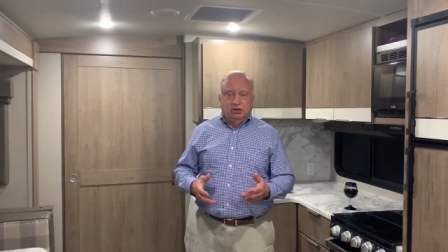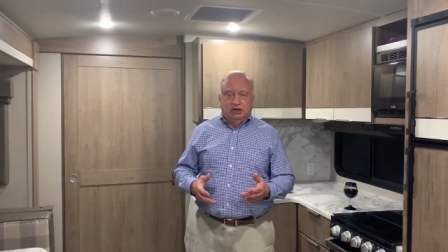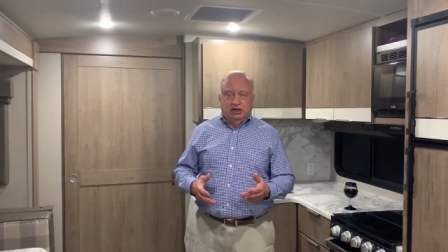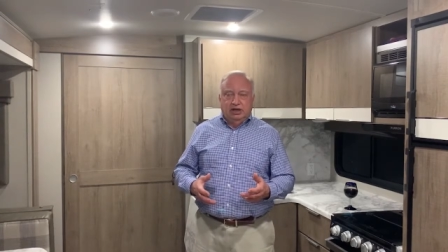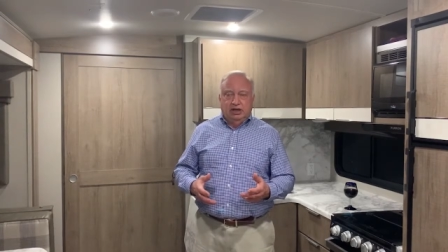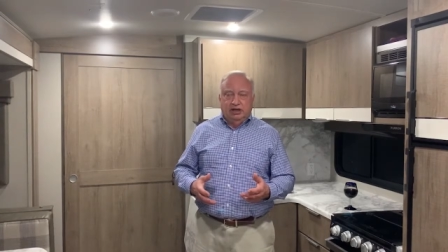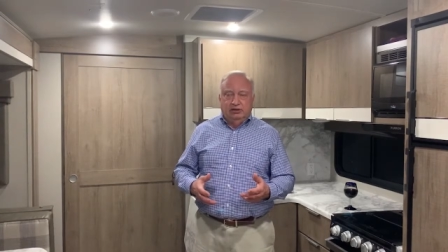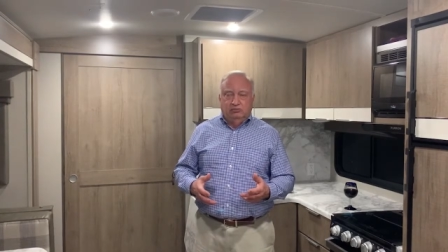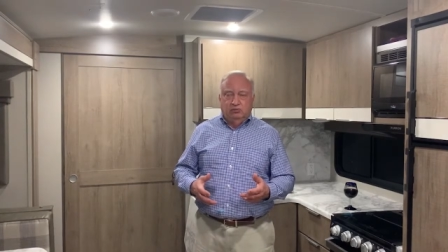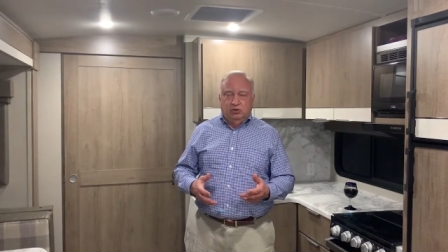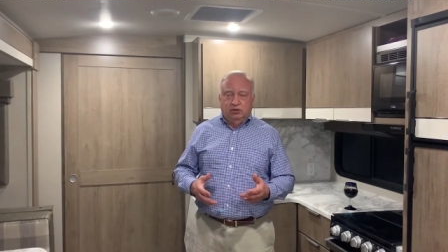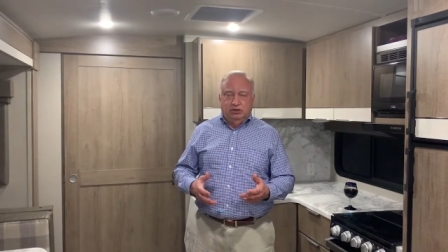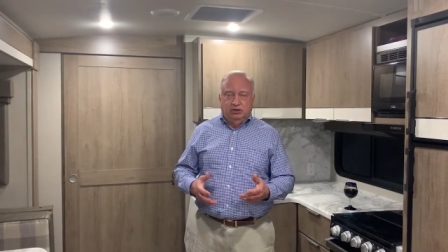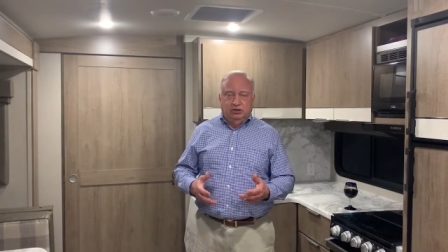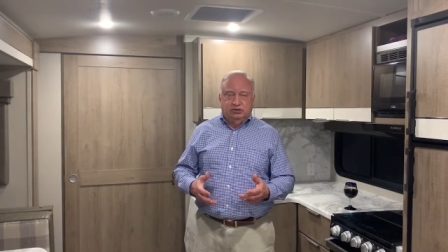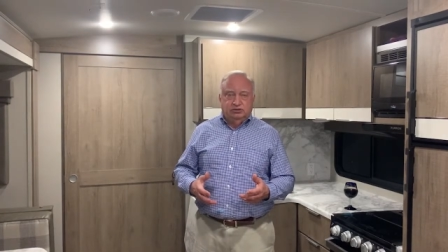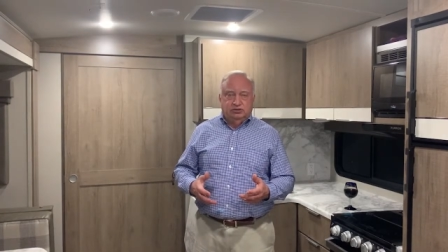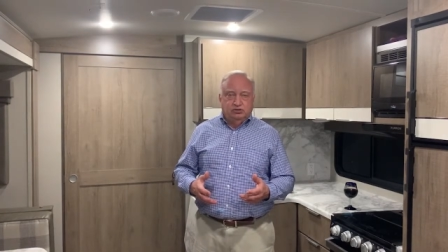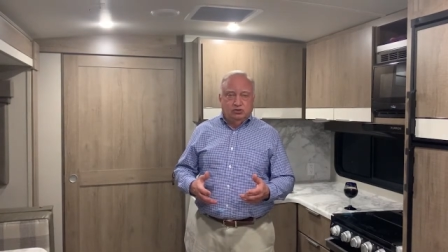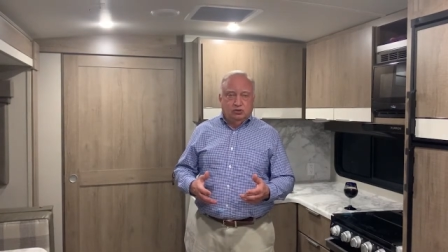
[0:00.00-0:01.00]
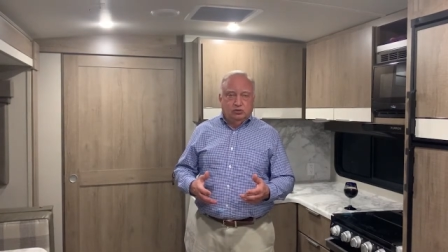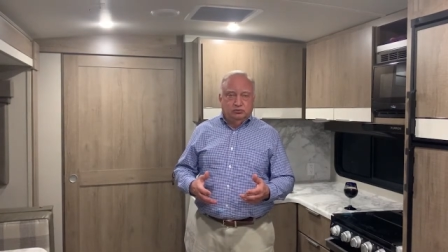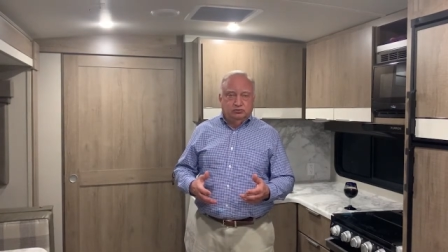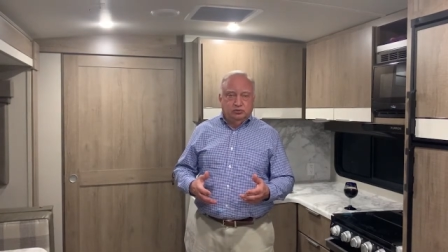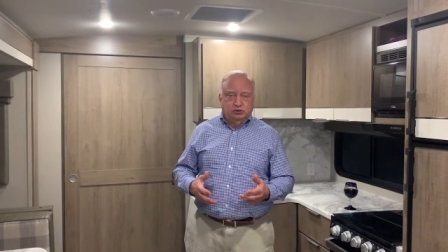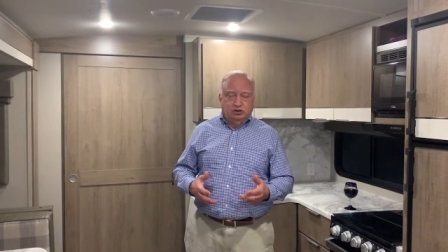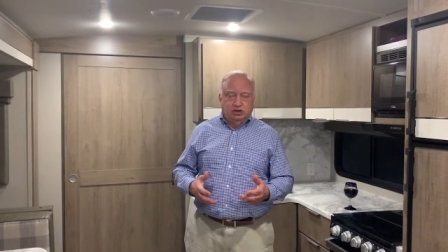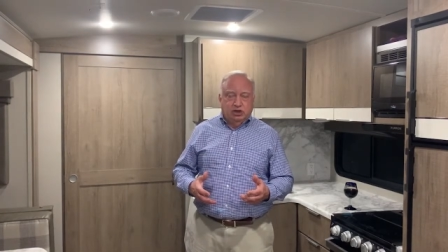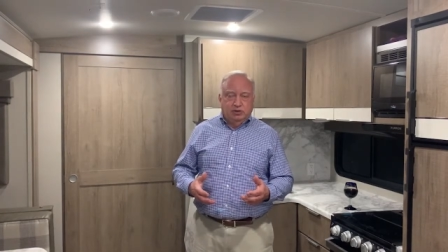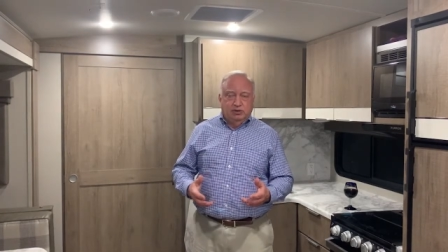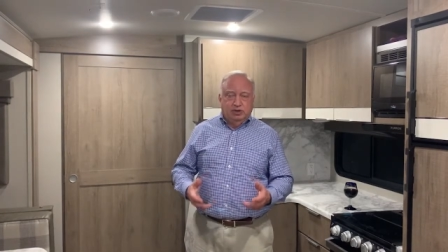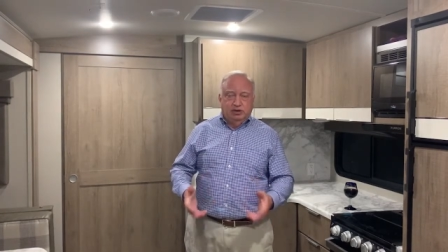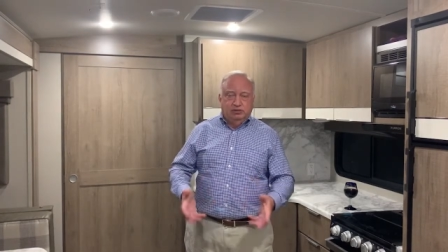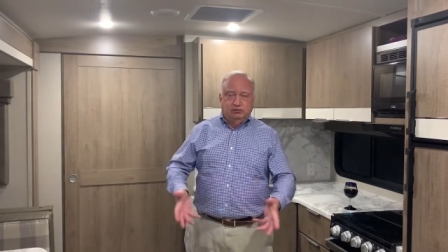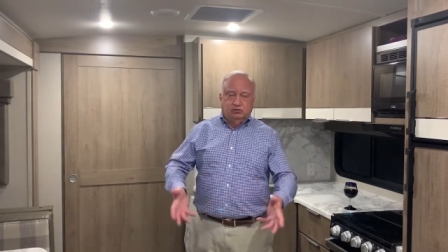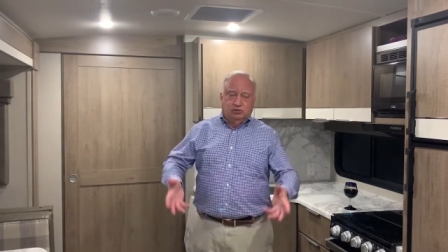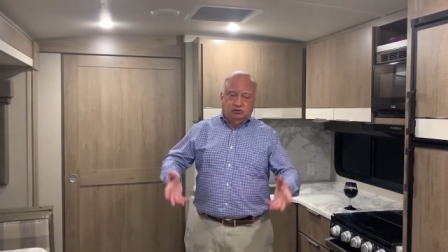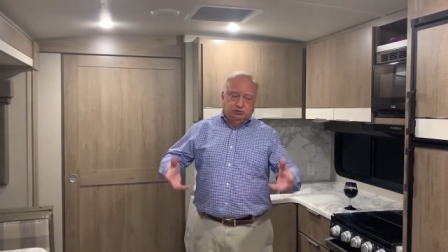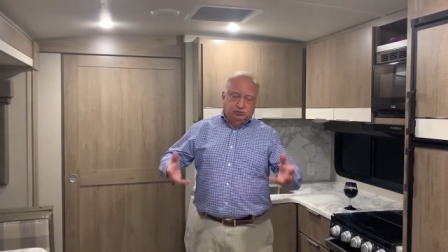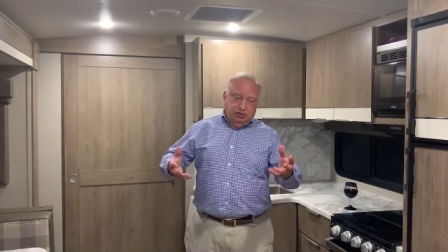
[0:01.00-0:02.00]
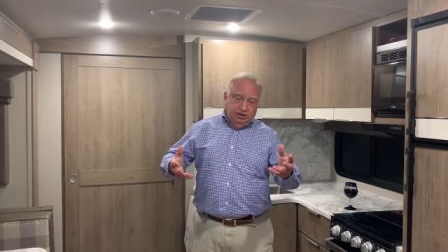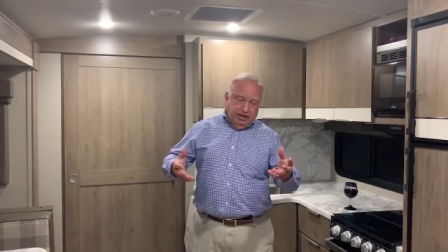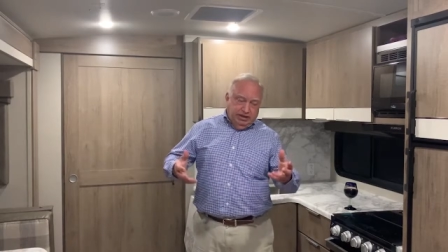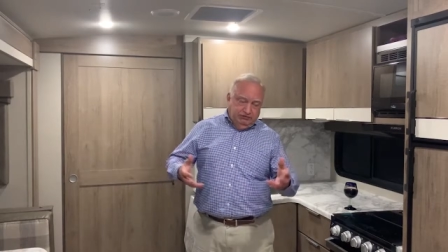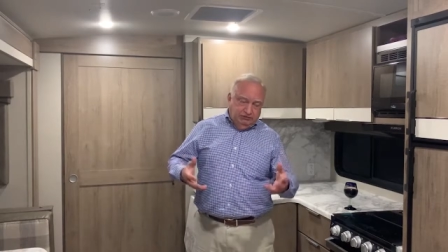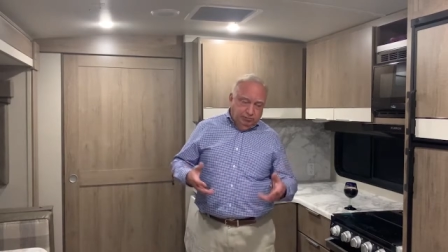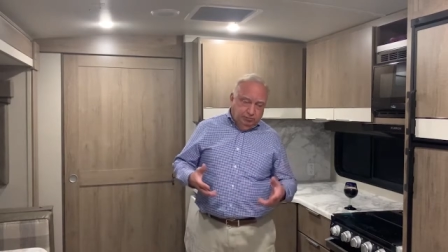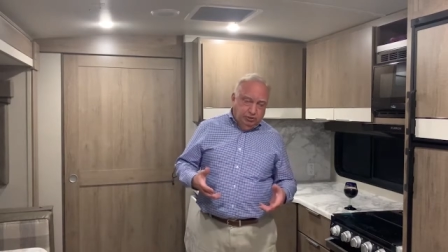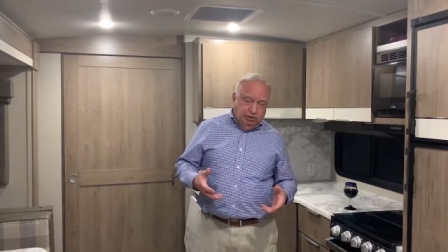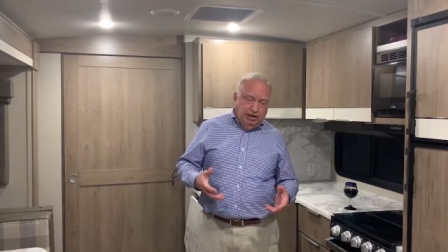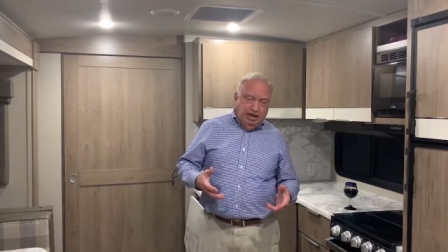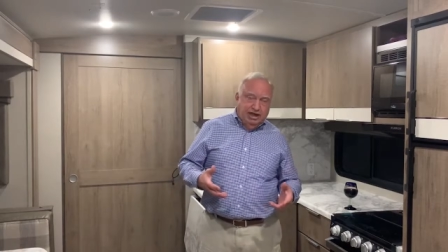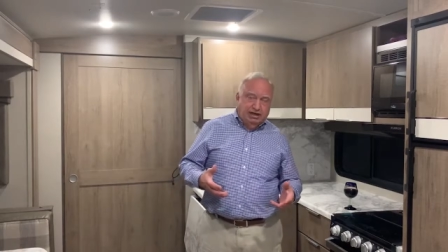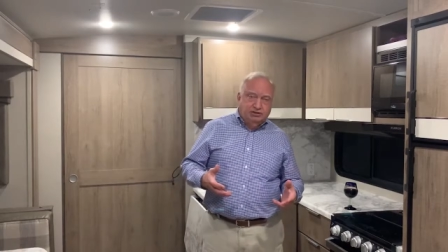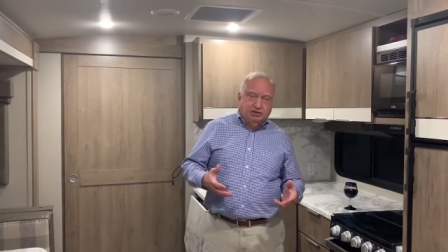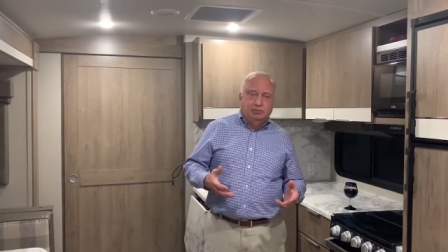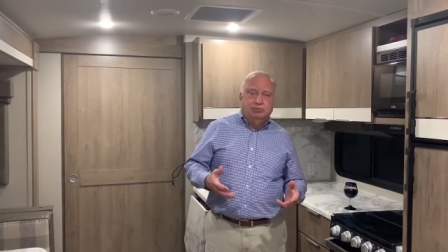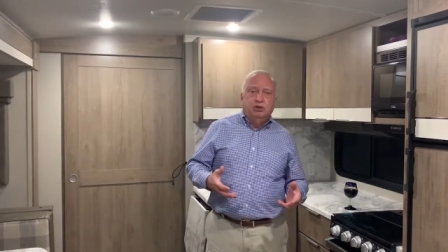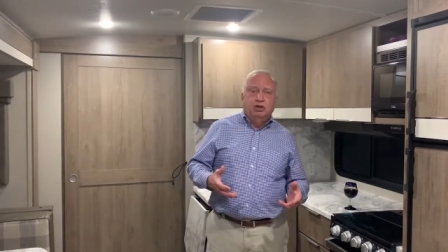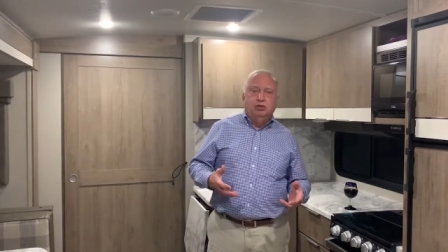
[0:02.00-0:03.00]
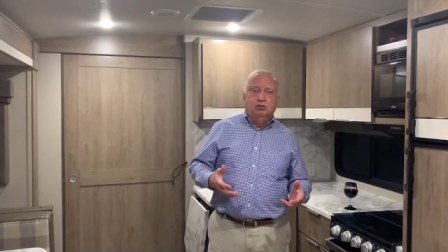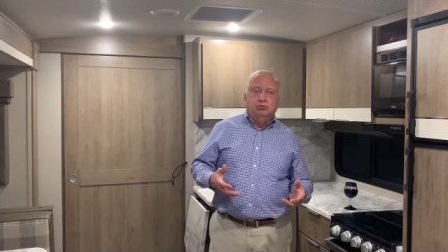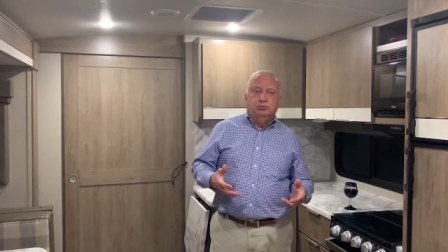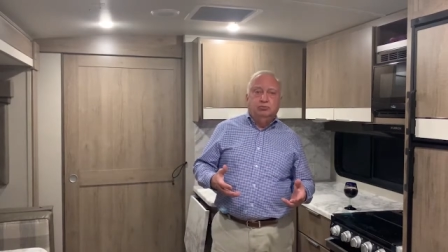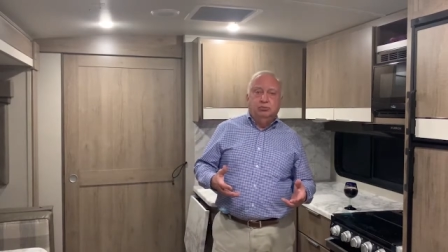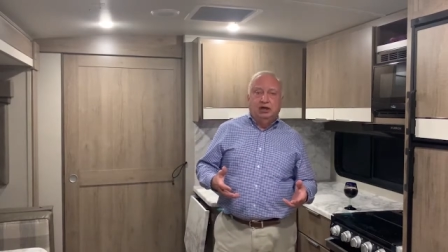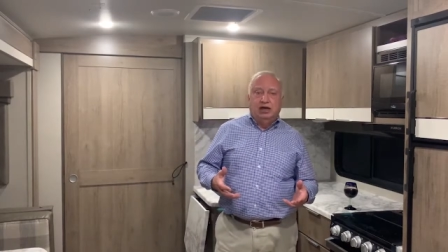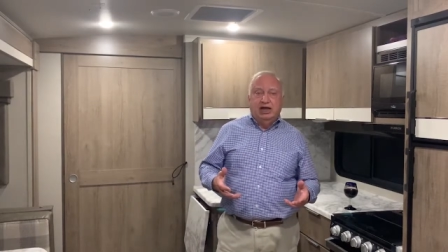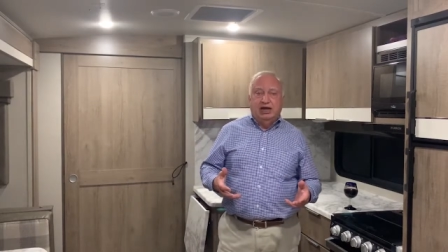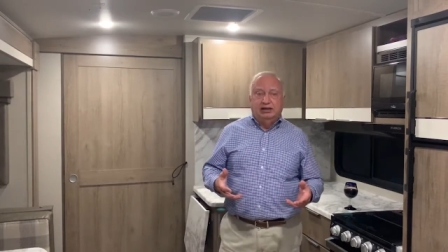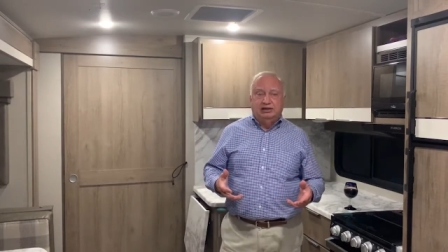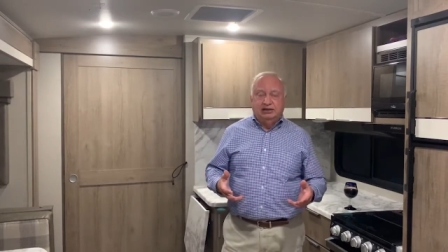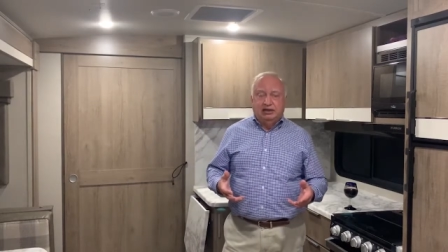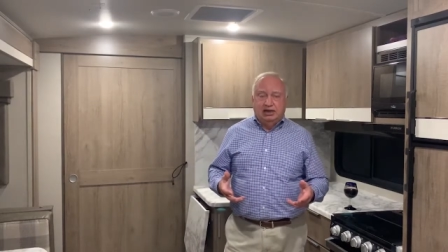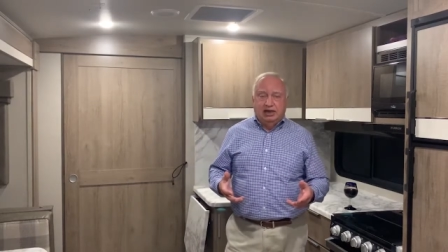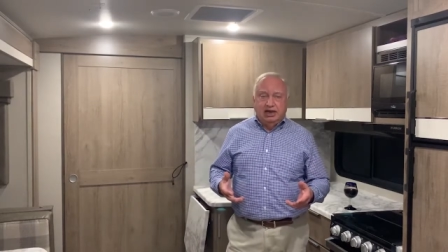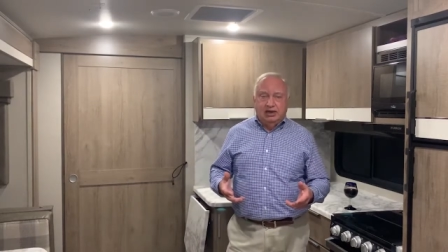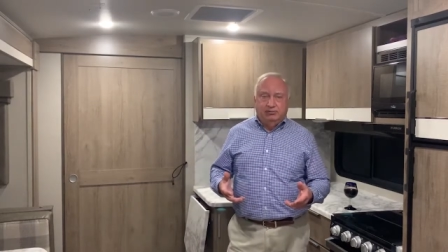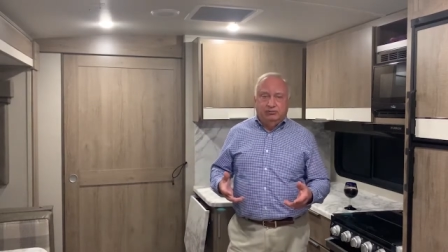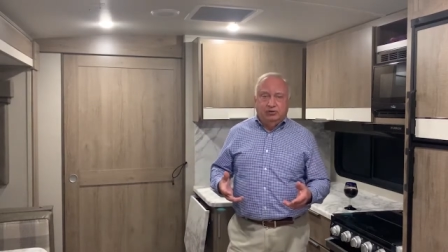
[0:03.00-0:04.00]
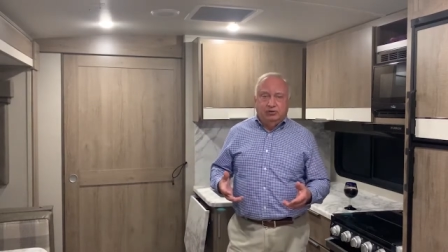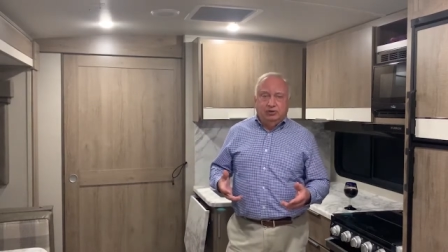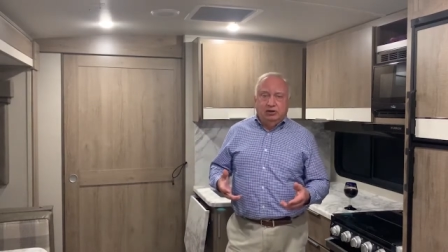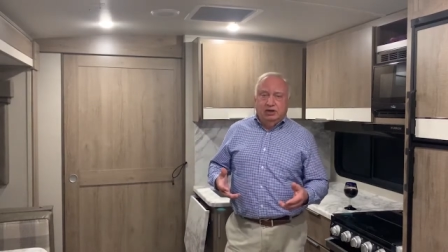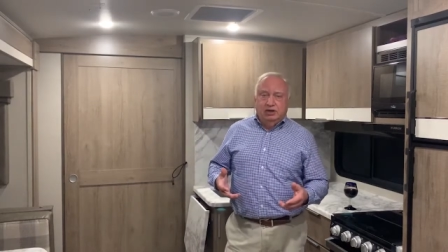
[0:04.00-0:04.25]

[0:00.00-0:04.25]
and when the storms would come in, of course we'd have to pull out the boat, pull out the camper,